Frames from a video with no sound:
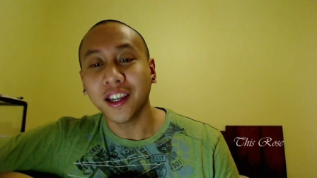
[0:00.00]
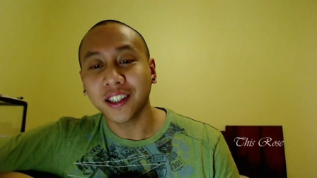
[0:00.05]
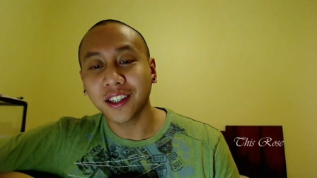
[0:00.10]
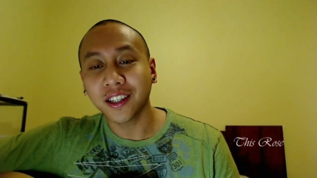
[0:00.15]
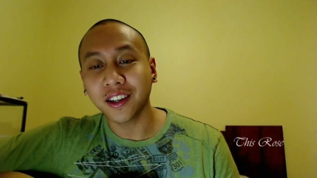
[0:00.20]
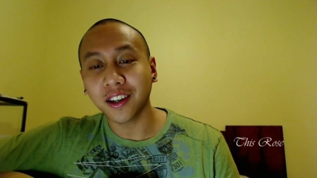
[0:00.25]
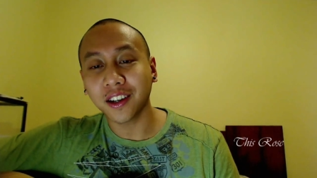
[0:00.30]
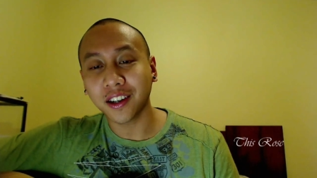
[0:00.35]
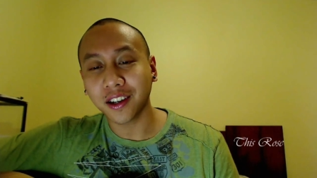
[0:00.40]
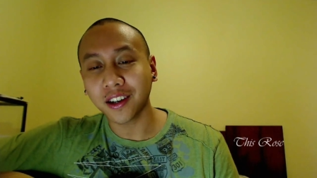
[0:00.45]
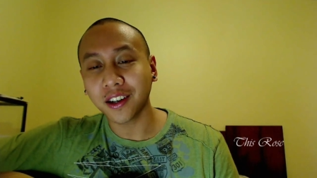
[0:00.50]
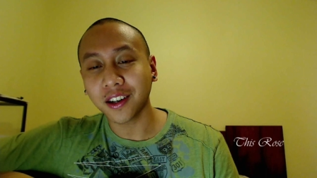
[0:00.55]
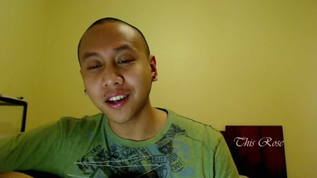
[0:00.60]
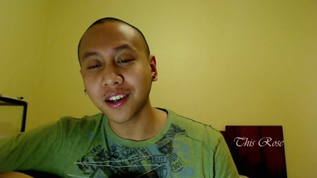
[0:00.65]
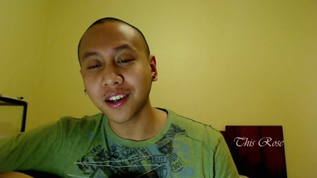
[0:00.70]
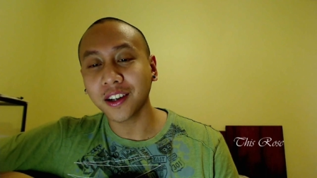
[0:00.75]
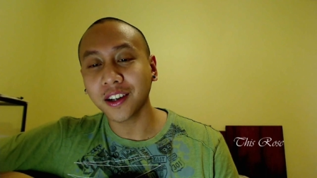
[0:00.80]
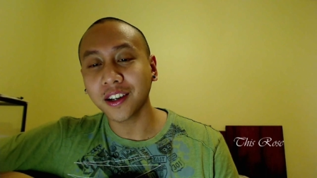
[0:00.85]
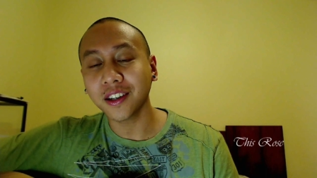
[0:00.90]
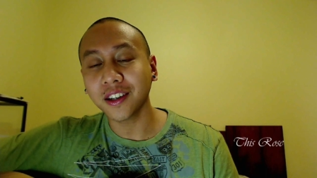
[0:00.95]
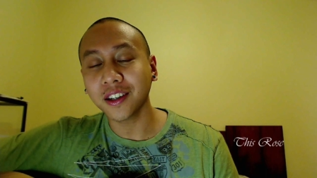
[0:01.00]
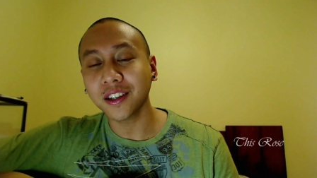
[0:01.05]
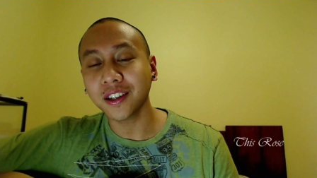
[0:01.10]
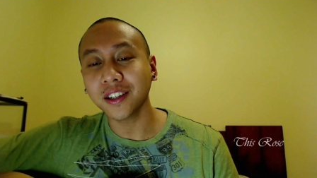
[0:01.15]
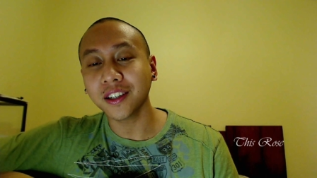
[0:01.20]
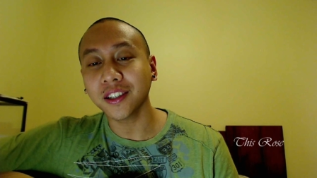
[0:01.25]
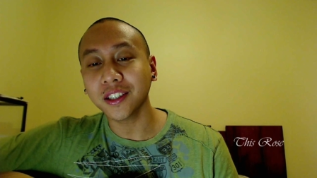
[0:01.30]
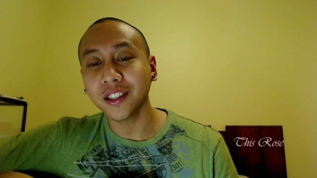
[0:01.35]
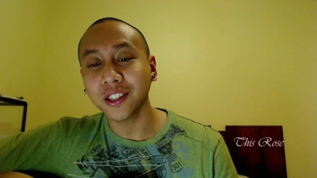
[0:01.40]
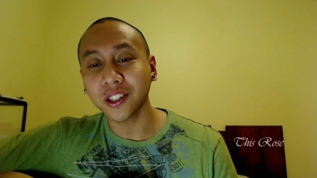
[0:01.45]

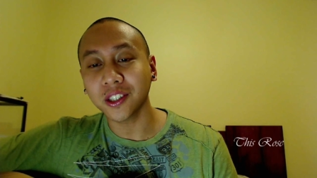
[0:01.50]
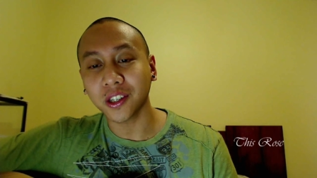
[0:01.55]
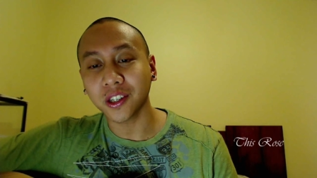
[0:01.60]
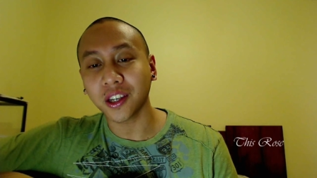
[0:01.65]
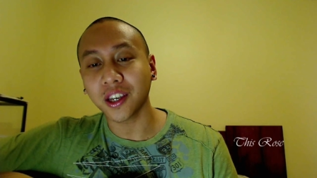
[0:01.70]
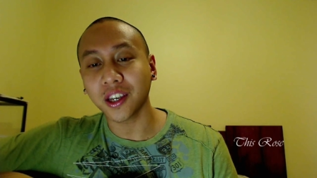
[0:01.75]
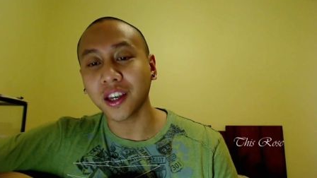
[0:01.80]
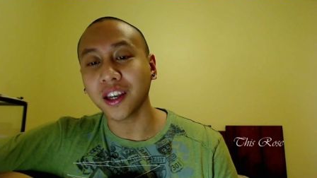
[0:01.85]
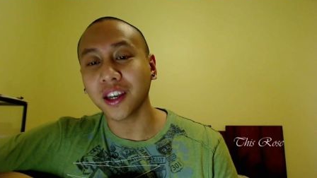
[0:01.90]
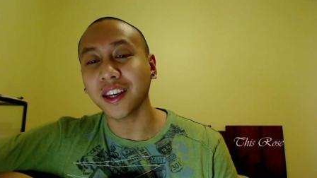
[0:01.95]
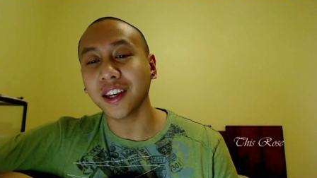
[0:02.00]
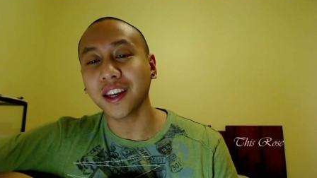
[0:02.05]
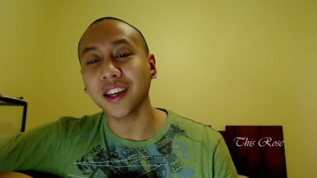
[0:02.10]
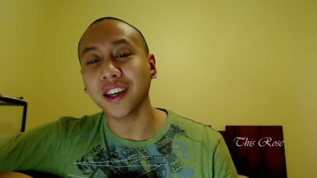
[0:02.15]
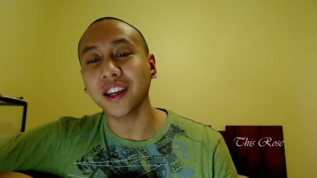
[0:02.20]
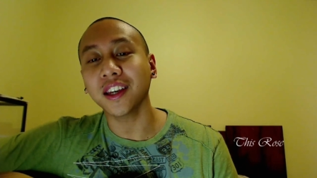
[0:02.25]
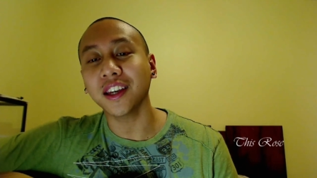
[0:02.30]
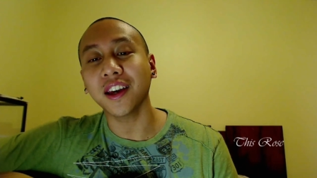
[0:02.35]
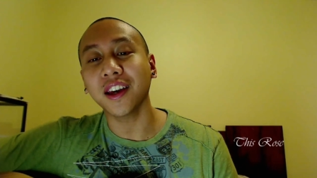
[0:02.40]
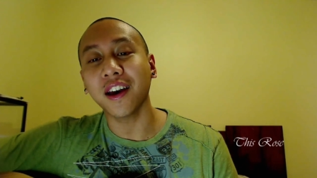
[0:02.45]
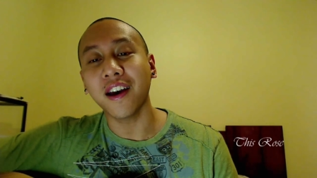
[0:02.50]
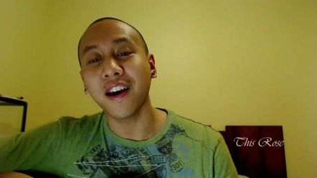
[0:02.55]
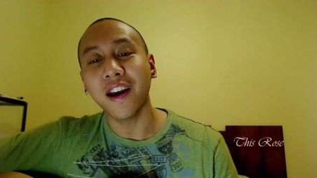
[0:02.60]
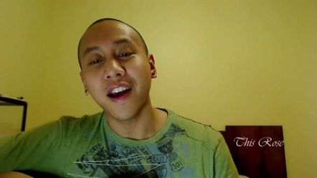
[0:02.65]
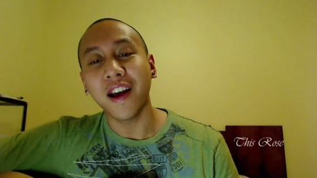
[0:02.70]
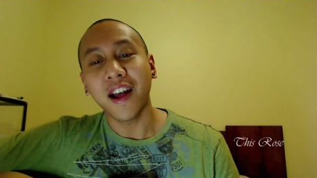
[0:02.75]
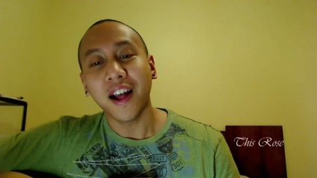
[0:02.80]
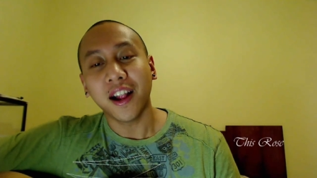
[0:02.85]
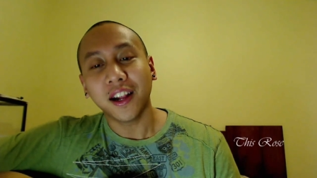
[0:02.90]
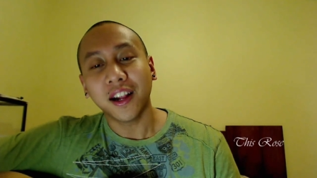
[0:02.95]
Does she
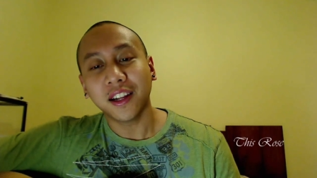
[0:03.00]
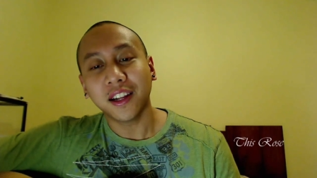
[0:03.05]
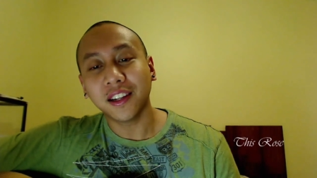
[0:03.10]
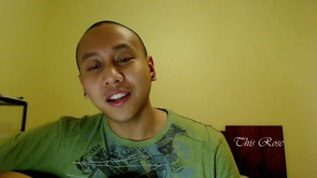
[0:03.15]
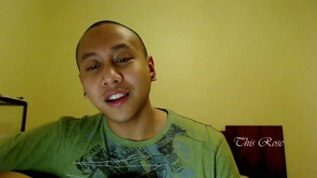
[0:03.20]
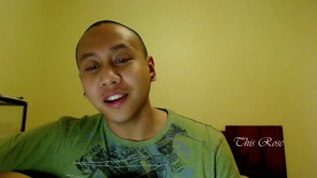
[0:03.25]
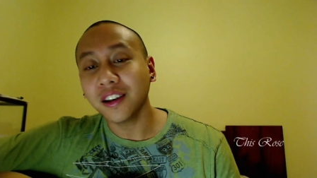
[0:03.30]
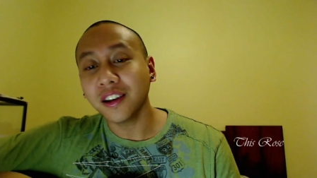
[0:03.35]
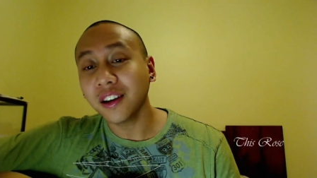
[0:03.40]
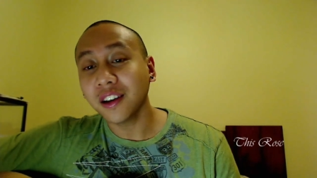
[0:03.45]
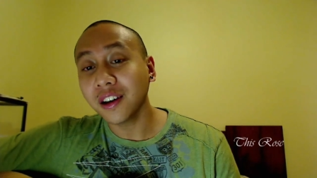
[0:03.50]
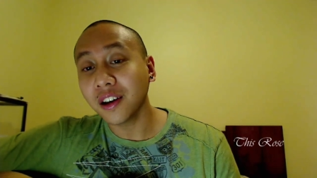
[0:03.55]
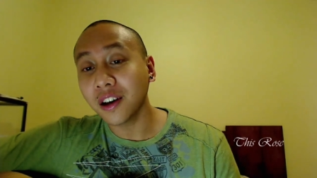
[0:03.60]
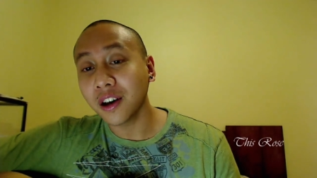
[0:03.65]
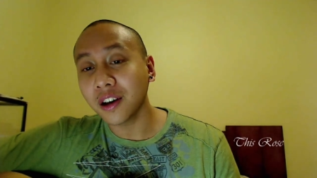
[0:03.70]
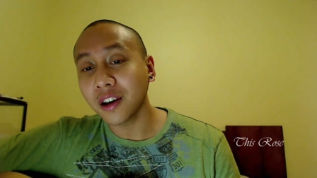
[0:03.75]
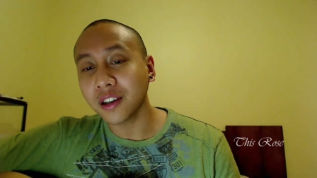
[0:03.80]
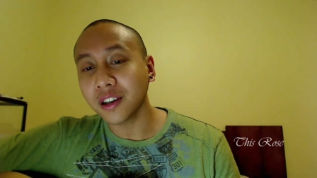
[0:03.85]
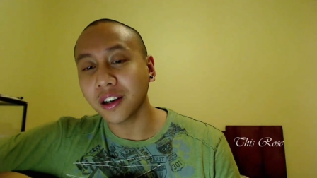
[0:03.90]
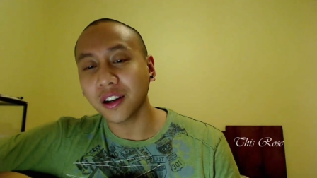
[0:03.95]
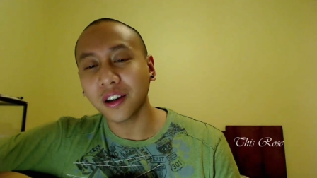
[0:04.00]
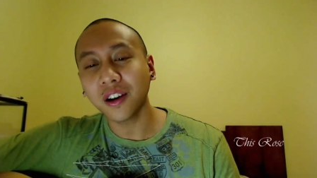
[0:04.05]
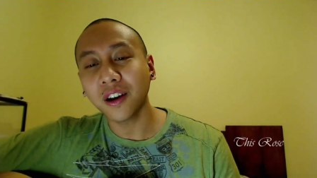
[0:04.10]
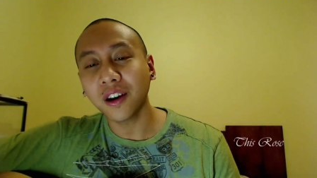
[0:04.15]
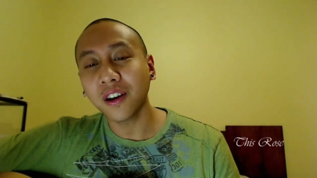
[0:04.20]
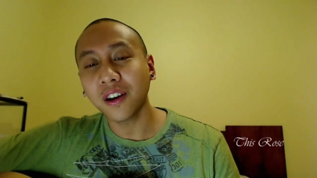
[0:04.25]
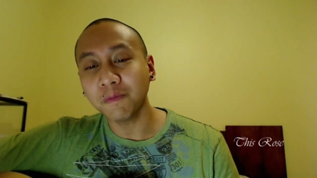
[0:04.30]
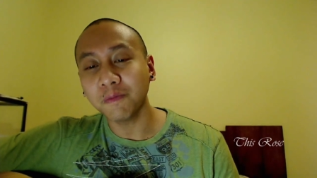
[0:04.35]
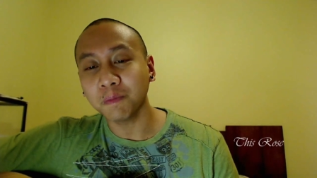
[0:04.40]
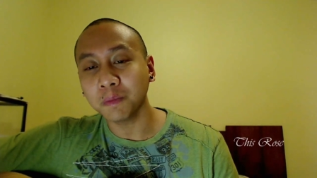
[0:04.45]

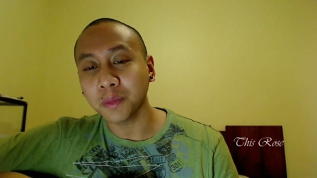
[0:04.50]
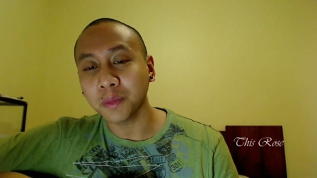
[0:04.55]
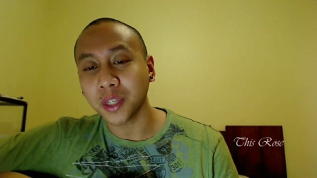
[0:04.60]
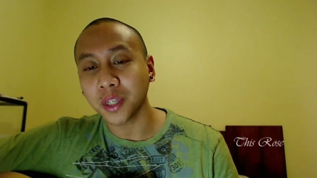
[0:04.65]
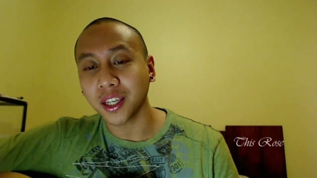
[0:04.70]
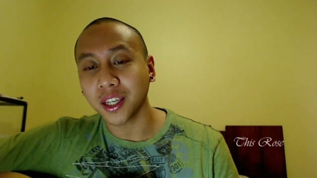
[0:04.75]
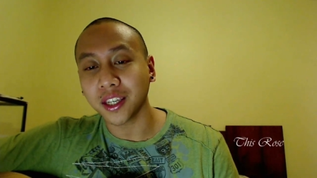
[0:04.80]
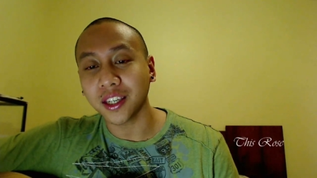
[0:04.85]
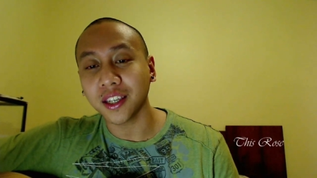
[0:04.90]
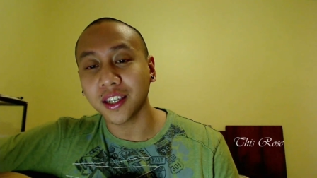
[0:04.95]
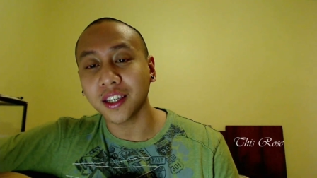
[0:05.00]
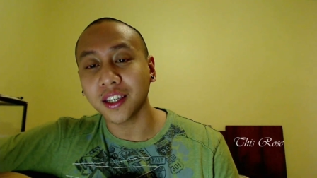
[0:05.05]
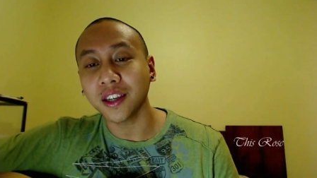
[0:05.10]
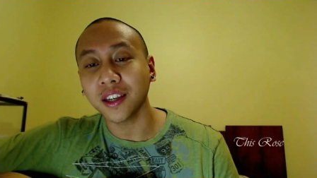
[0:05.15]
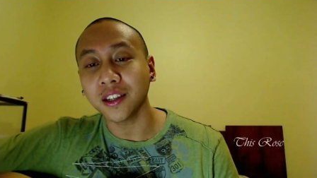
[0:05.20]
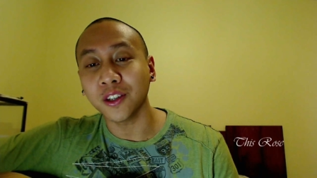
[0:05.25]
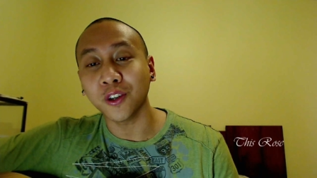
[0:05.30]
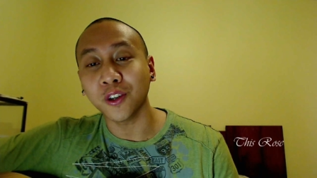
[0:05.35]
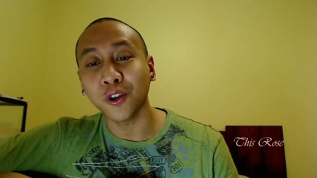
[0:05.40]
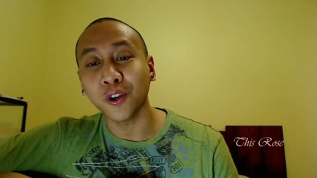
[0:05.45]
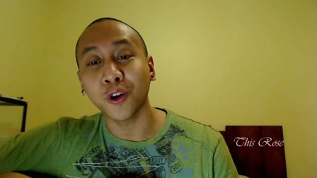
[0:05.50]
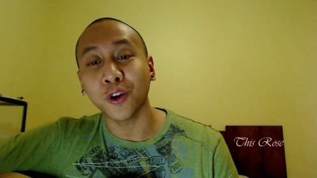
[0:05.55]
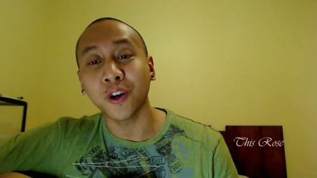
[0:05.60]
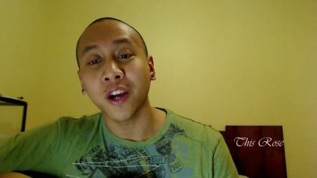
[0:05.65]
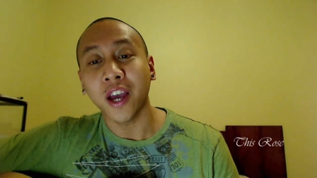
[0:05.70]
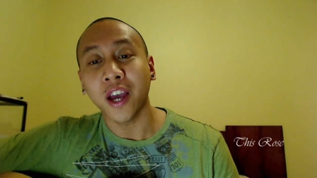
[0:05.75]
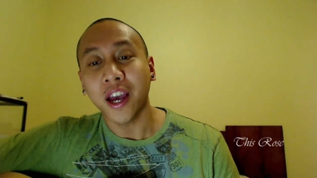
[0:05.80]
love me or